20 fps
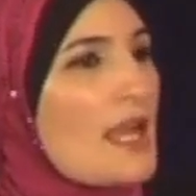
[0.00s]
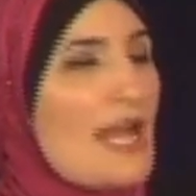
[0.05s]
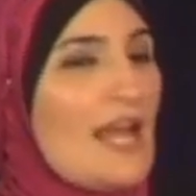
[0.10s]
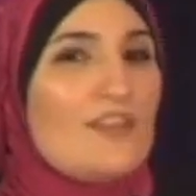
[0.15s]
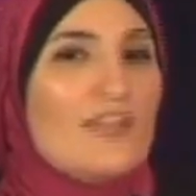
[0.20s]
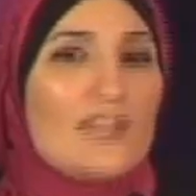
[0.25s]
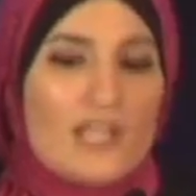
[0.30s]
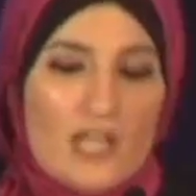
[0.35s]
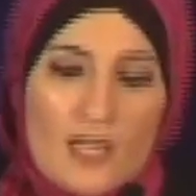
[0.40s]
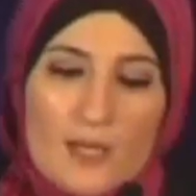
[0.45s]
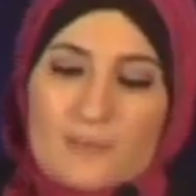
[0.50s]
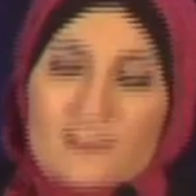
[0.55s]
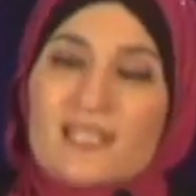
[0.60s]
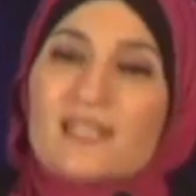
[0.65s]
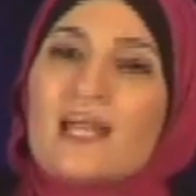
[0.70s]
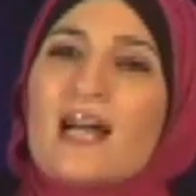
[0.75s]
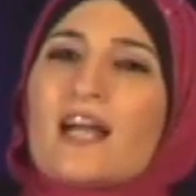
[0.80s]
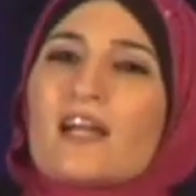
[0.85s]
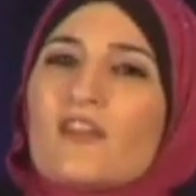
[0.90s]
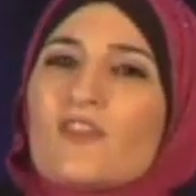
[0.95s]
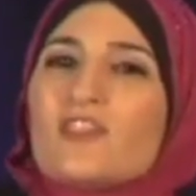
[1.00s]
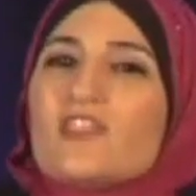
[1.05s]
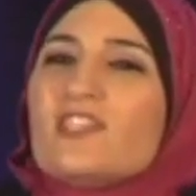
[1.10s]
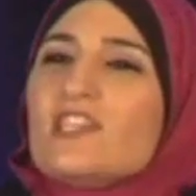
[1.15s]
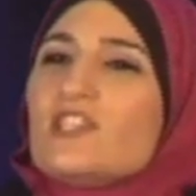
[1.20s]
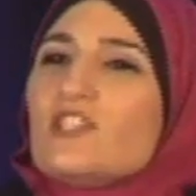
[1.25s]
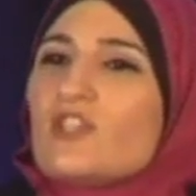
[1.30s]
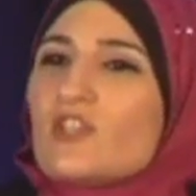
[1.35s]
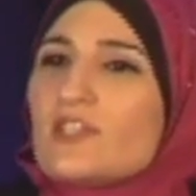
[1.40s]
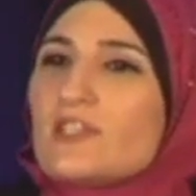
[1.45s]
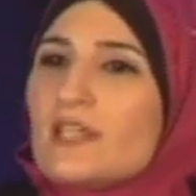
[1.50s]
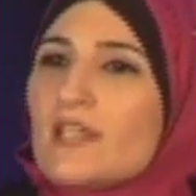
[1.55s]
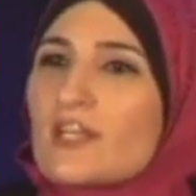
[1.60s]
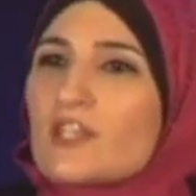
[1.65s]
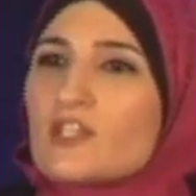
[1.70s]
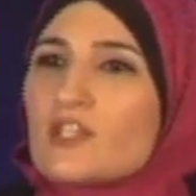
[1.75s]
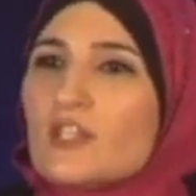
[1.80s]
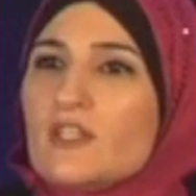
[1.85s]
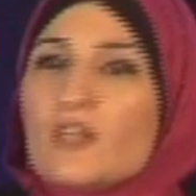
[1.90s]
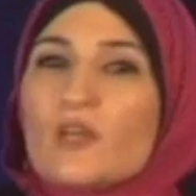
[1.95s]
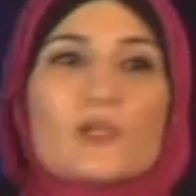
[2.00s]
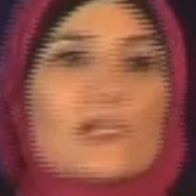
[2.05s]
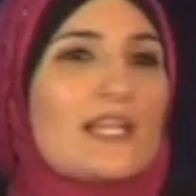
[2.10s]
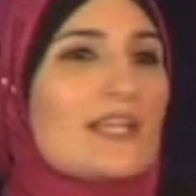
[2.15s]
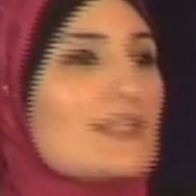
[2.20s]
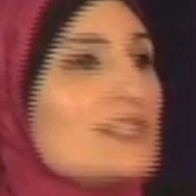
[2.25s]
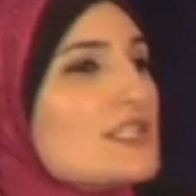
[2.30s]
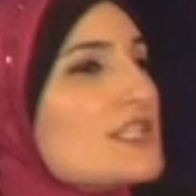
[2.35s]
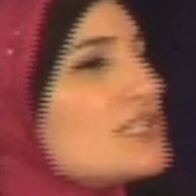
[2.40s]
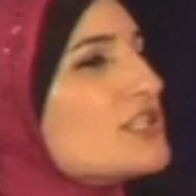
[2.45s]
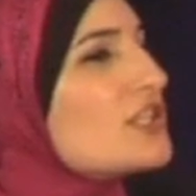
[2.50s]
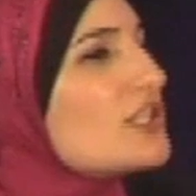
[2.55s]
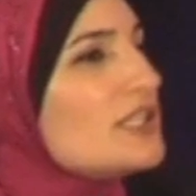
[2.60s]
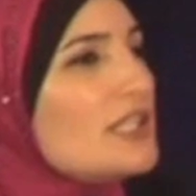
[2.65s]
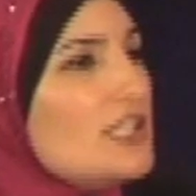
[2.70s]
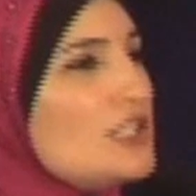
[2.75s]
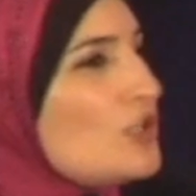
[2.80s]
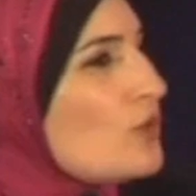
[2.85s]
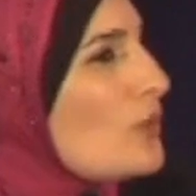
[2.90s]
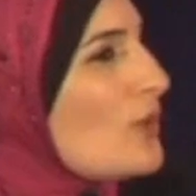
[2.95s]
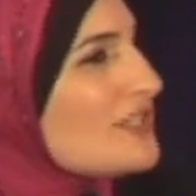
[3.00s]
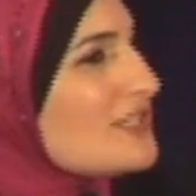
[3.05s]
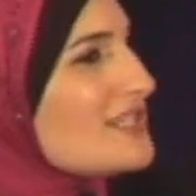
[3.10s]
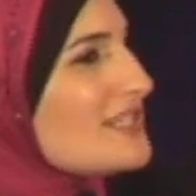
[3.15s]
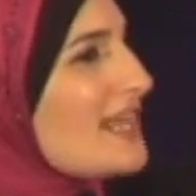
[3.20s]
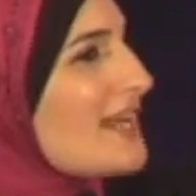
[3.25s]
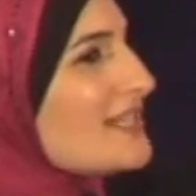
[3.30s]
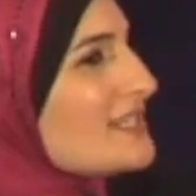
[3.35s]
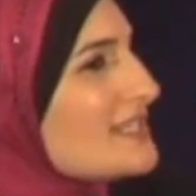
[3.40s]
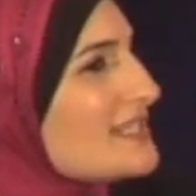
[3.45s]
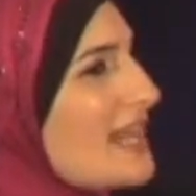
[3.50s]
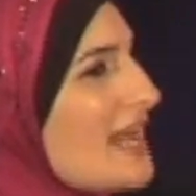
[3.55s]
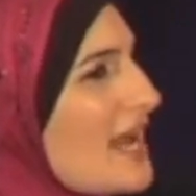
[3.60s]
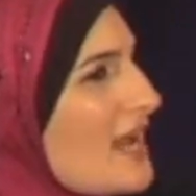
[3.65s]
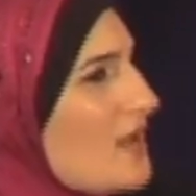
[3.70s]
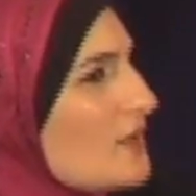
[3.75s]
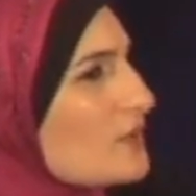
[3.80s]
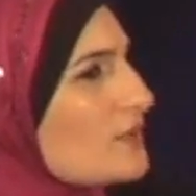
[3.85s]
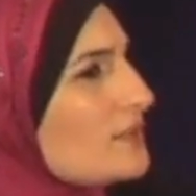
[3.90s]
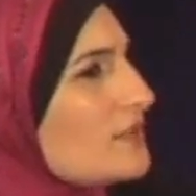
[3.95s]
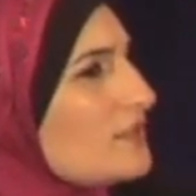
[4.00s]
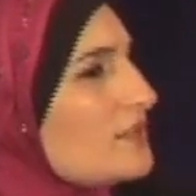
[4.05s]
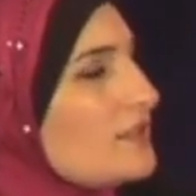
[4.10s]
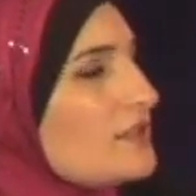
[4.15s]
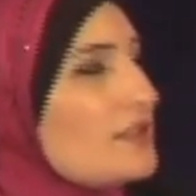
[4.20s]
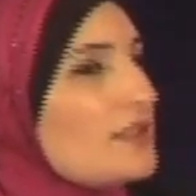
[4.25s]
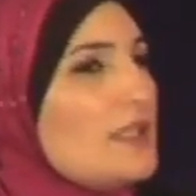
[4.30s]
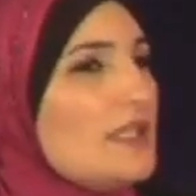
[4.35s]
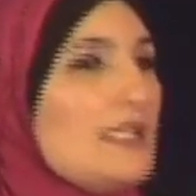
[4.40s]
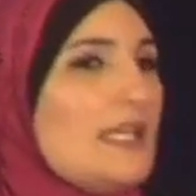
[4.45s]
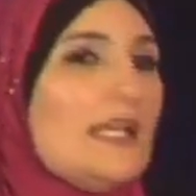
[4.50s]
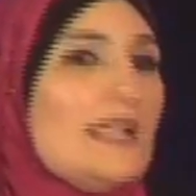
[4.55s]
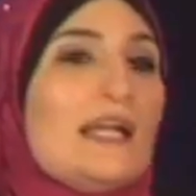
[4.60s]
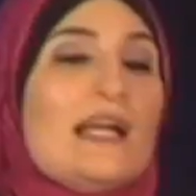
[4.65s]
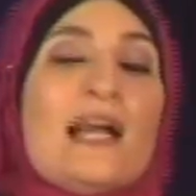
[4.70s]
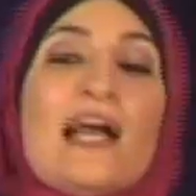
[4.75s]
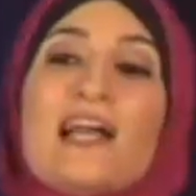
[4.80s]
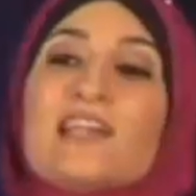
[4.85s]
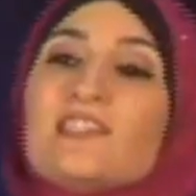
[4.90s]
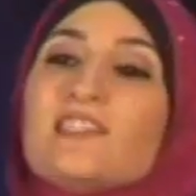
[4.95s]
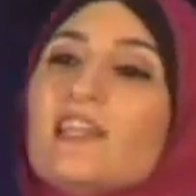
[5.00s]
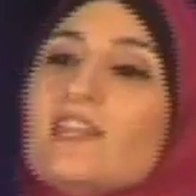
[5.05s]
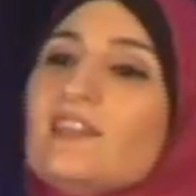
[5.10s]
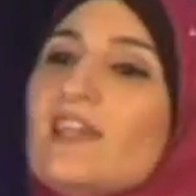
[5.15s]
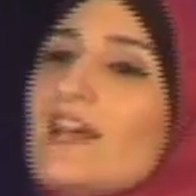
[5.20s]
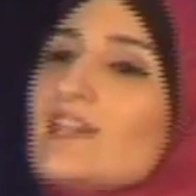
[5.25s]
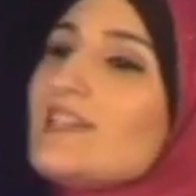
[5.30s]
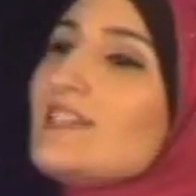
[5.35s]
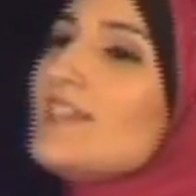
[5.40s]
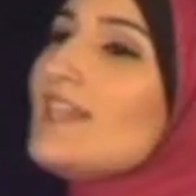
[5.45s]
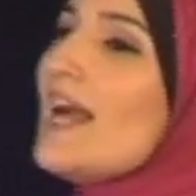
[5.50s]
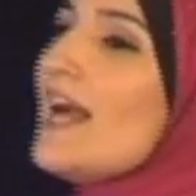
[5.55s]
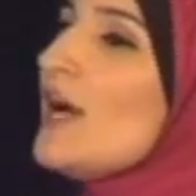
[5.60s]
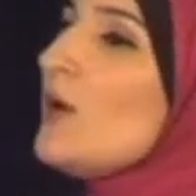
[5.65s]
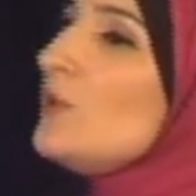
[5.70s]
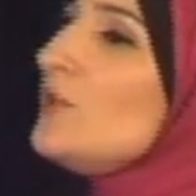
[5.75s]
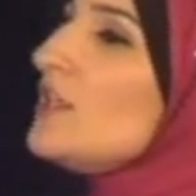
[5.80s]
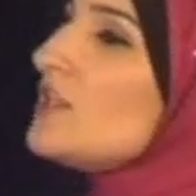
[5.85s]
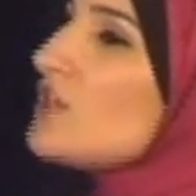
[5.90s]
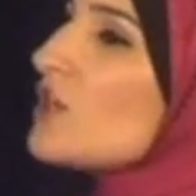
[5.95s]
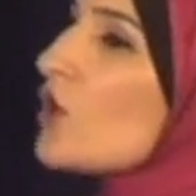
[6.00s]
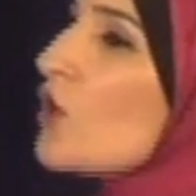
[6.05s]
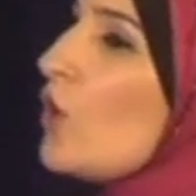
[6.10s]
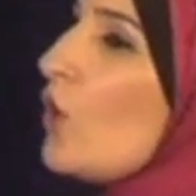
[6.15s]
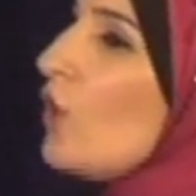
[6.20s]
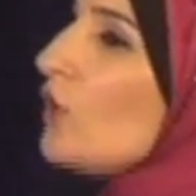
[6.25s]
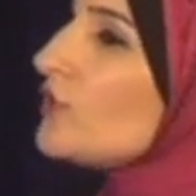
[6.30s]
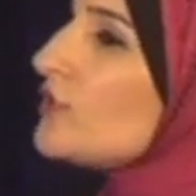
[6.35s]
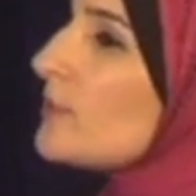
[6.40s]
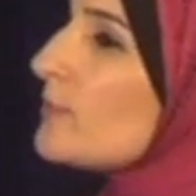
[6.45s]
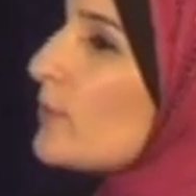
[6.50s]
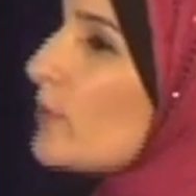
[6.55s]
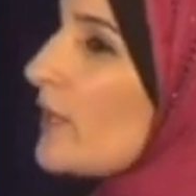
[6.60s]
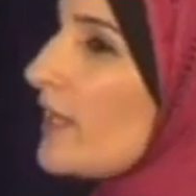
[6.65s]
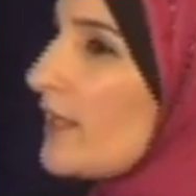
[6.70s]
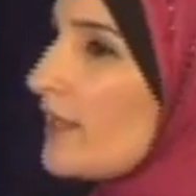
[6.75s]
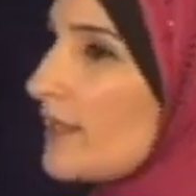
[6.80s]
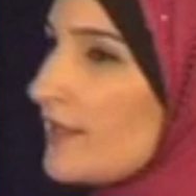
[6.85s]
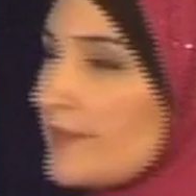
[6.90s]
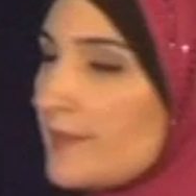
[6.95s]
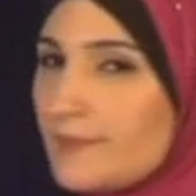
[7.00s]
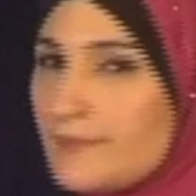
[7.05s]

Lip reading: And they come to knock on the sisters section. They were like, Sister Linda, what's that sound? I said, that sound is a call to prayer.